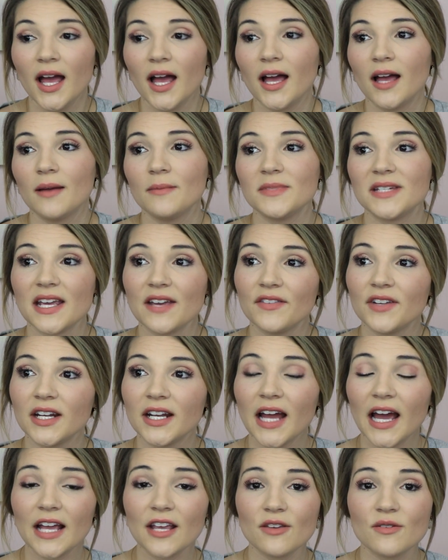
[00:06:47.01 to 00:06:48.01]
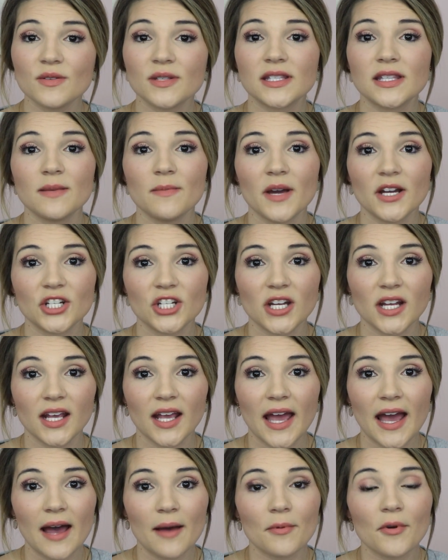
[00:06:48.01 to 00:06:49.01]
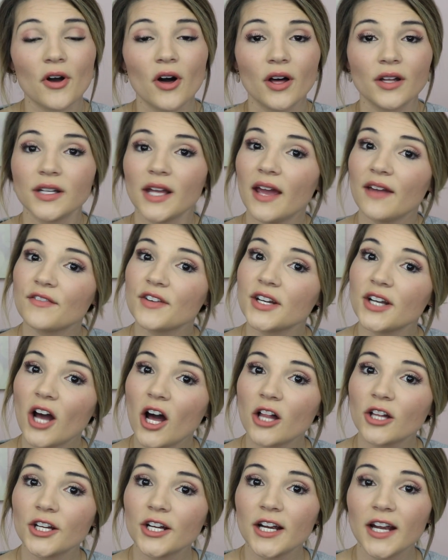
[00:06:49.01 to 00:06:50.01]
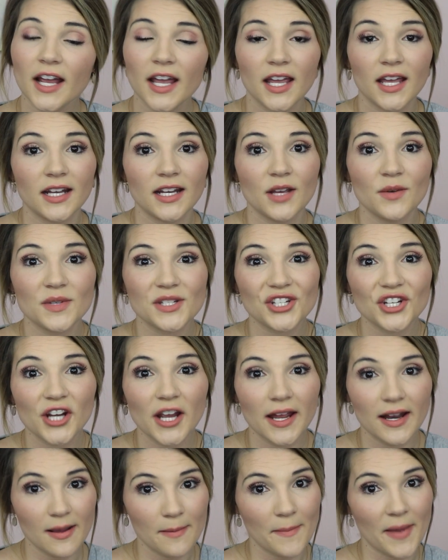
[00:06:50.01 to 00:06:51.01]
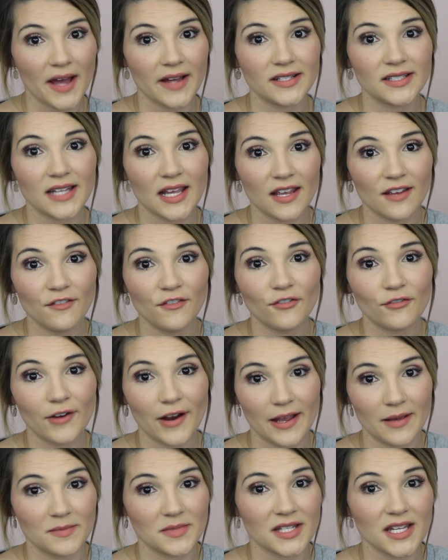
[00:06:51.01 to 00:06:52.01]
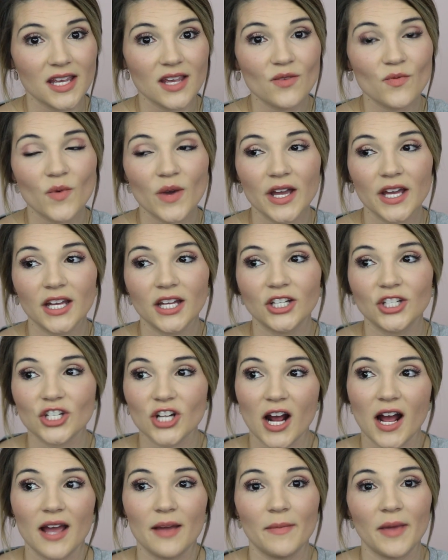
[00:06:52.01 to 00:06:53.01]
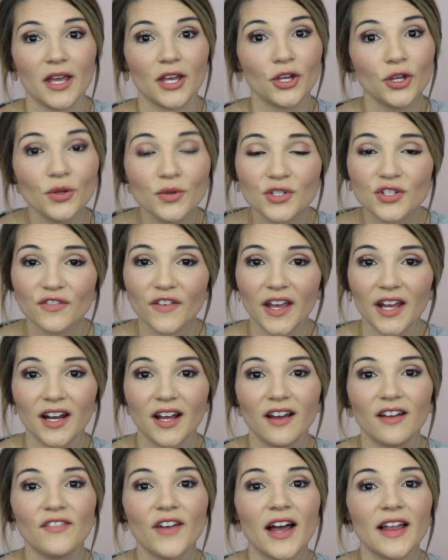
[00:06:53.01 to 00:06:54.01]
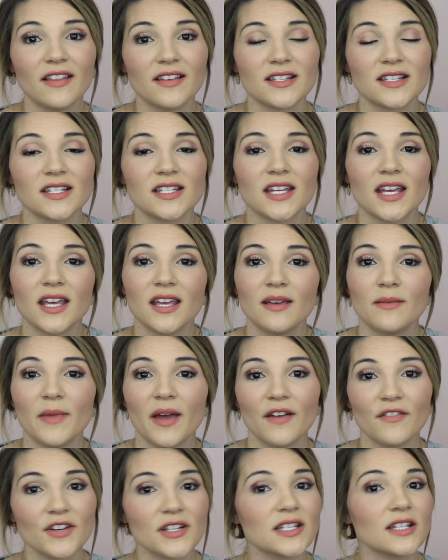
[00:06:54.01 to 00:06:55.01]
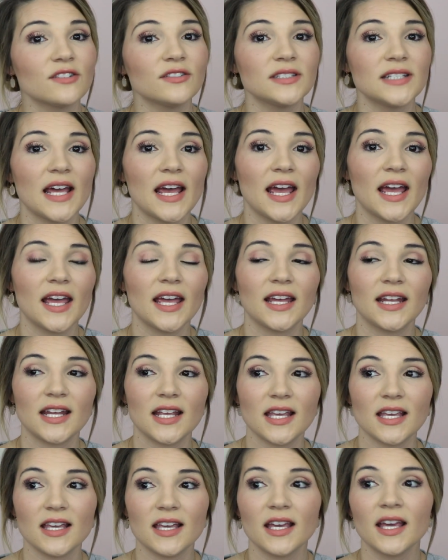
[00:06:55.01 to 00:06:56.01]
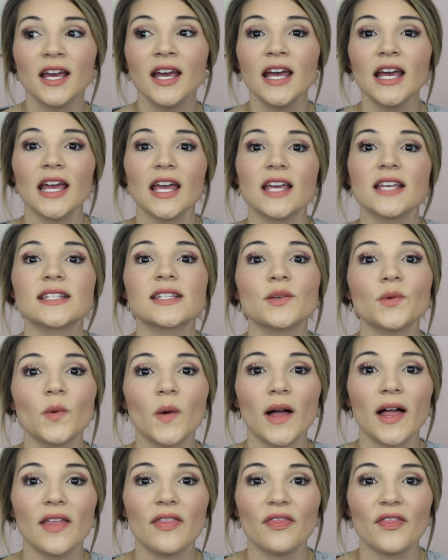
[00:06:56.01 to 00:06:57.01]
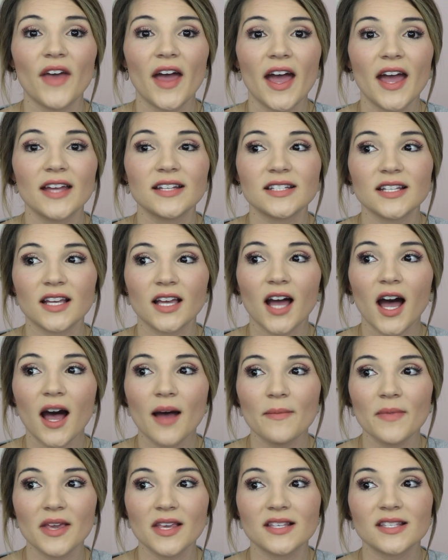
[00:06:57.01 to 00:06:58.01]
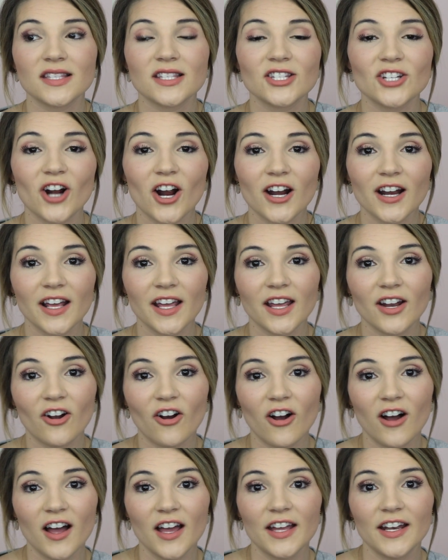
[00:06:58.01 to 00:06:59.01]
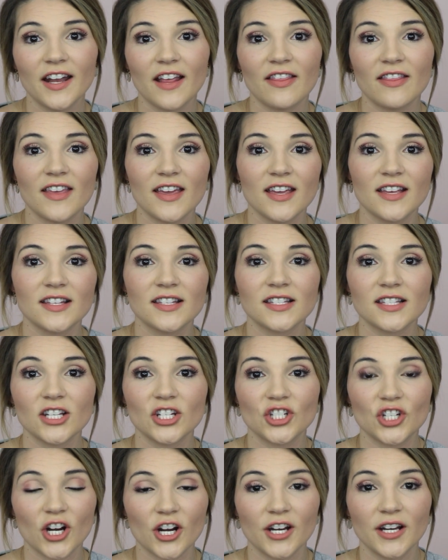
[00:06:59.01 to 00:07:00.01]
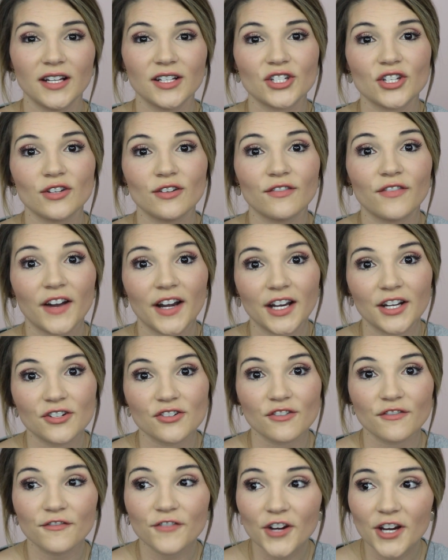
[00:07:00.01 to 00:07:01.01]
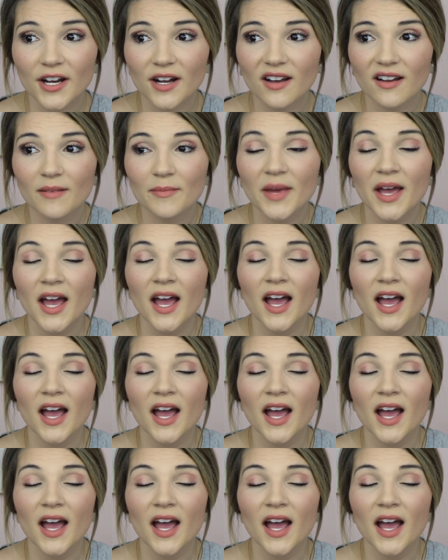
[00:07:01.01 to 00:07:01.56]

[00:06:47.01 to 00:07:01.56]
Um, David and I use the budgeting app called EveryDollar and it was created by Dave Ramsey, which I'm a huge fan of. I listen to him every single day and he is the one that got me started on this journey to financial freedom.